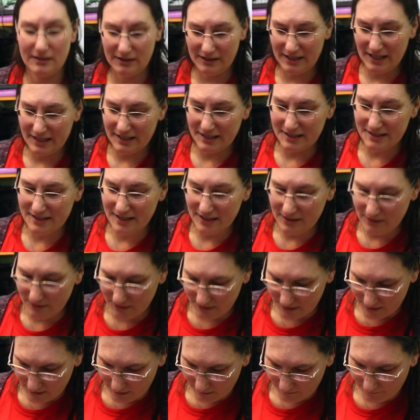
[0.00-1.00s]
kind of sit
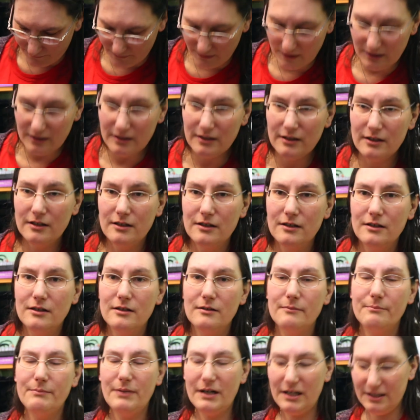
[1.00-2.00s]
on stuff.
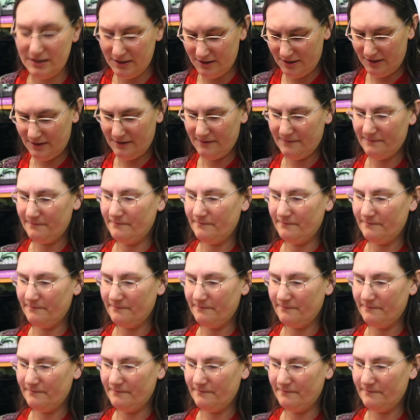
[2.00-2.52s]
But